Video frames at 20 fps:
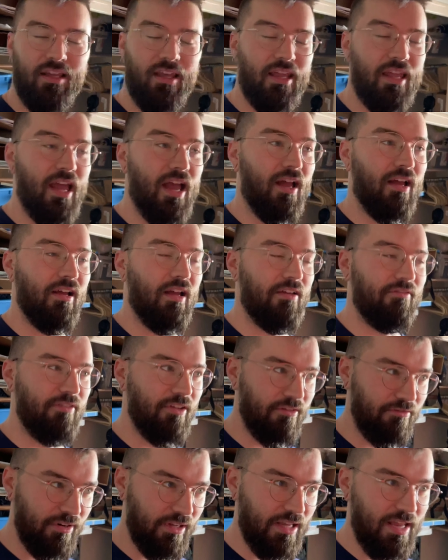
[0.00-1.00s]
Yeah, I feel
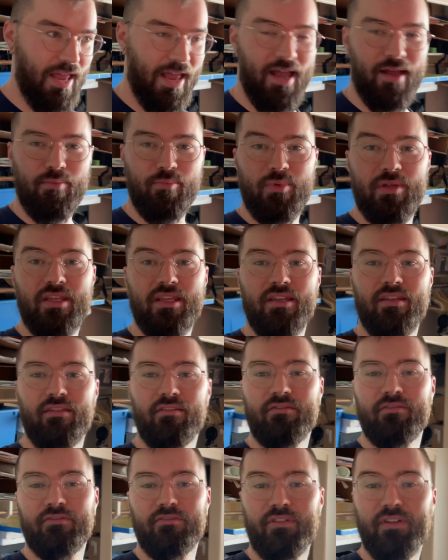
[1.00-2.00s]
really happy,
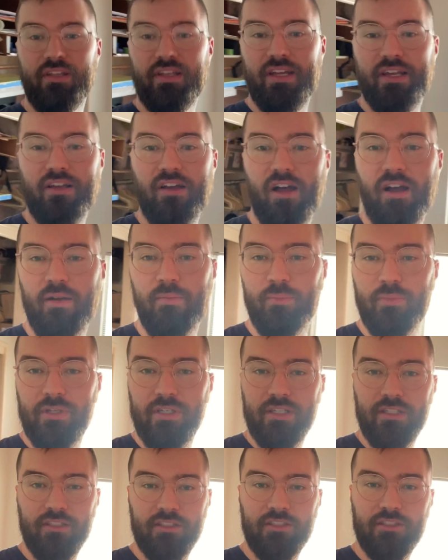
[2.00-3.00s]
really
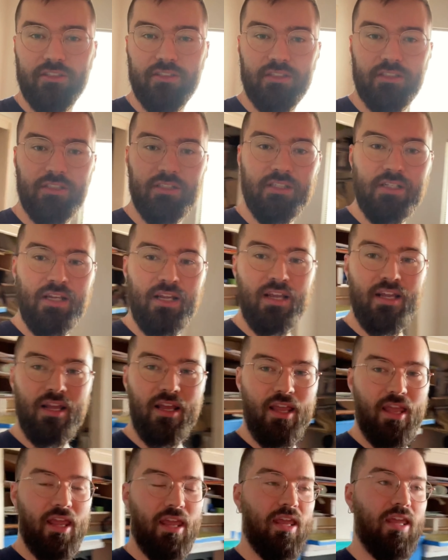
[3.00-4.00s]
accomplished,
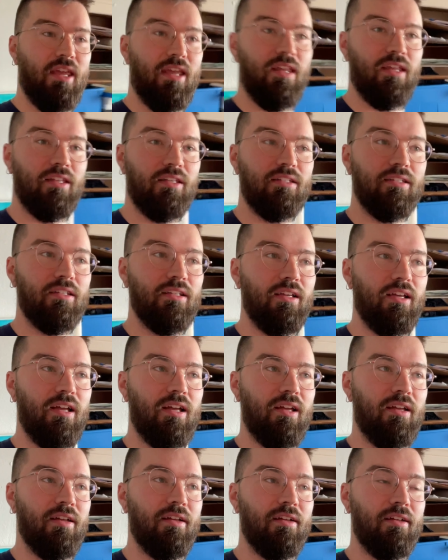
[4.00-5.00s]
and
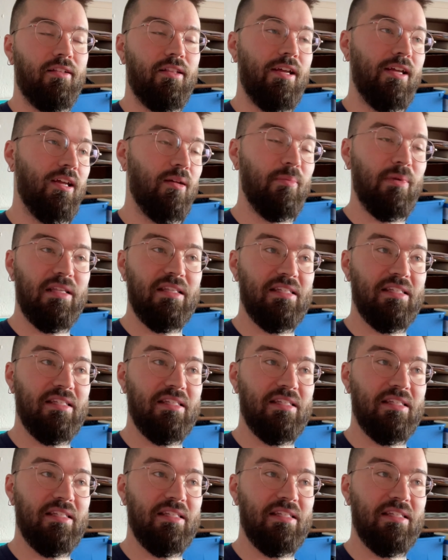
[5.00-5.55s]
like I've been